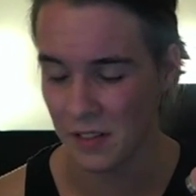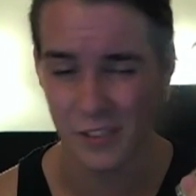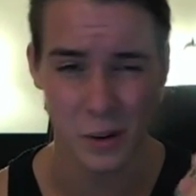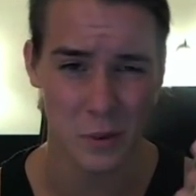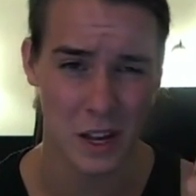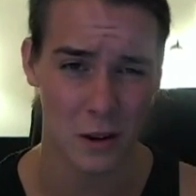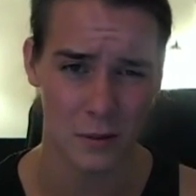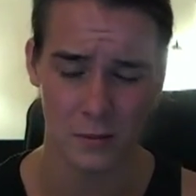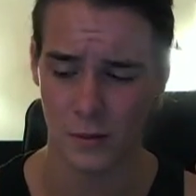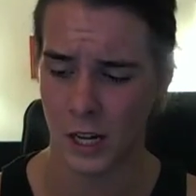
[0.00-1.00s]
fit without
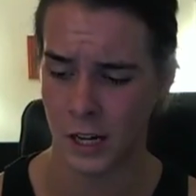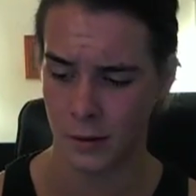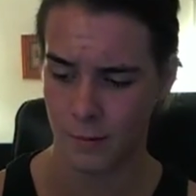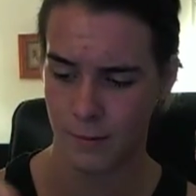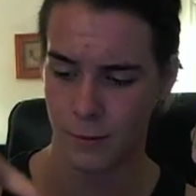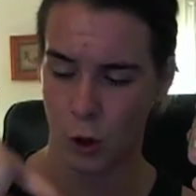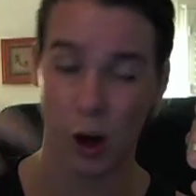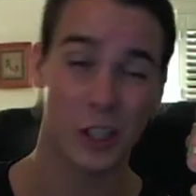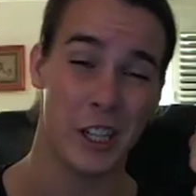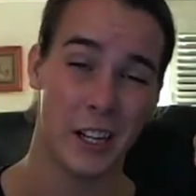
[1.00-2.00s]

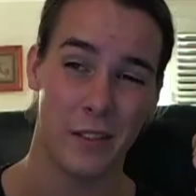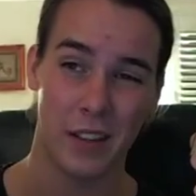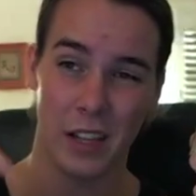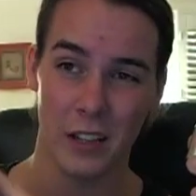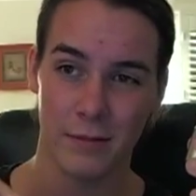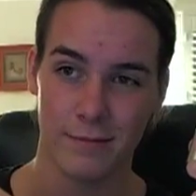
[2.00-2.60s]
crushing the